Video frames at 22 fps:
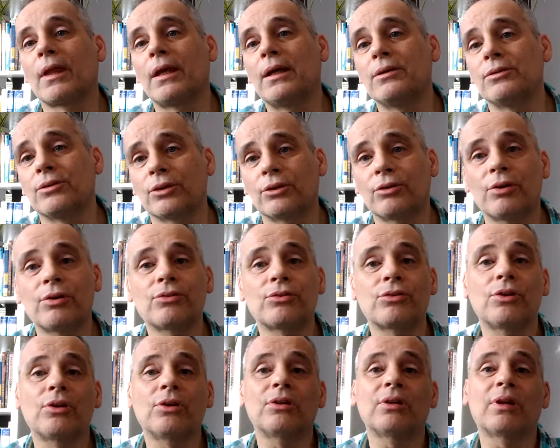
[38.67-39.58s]
He's a
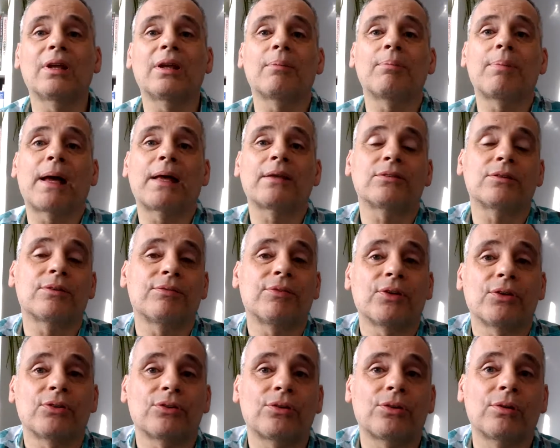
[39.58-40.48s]
Christian and a
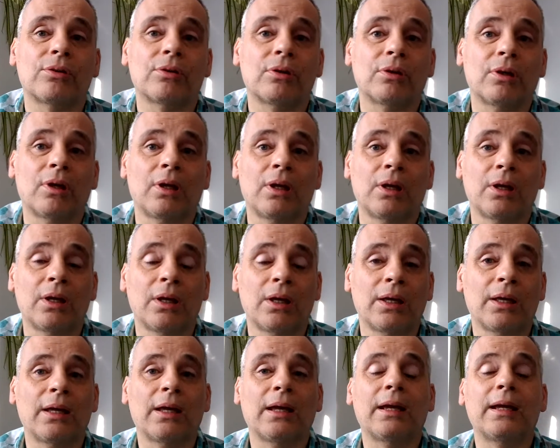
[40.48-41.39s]
pacifist.
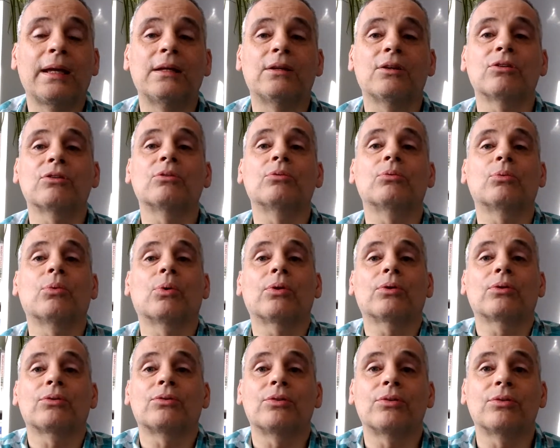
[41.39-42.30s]
He doesn't
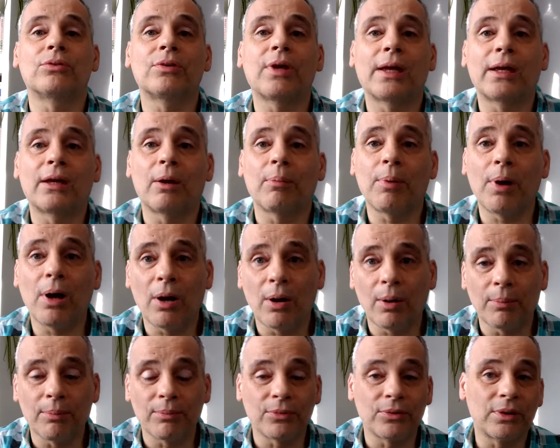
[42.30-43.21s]
want to take up
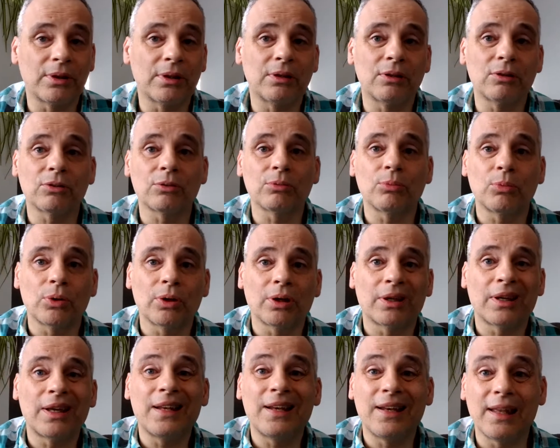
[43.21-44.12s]
arms and he doesn't
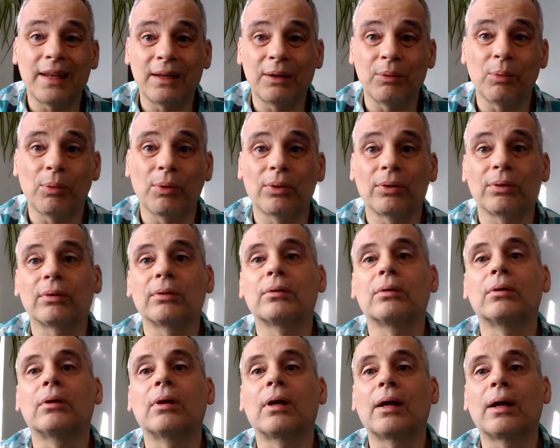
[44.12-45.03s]
want to kill anyone,
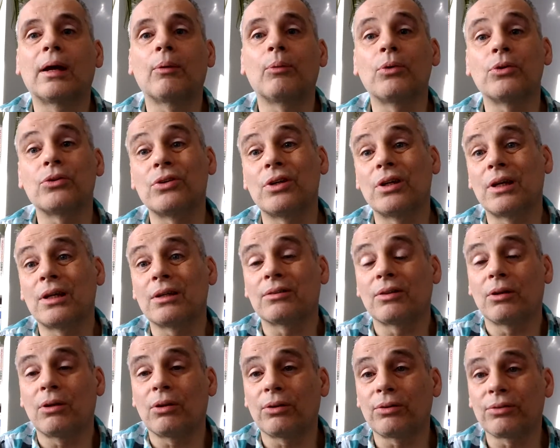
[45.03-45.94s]
which he
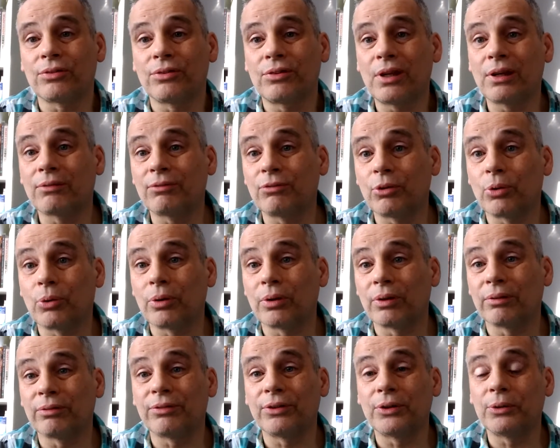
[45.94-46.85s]
gets a lot of stick for
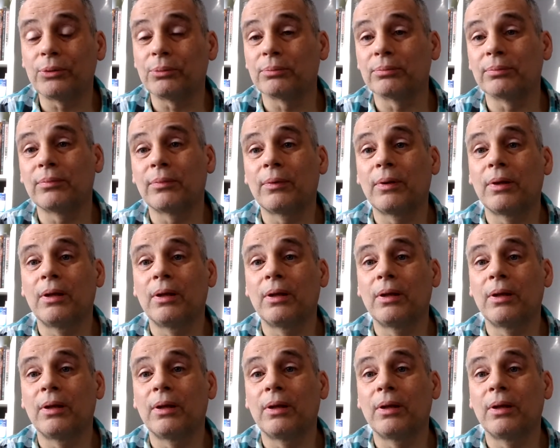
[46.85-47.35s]
in the film.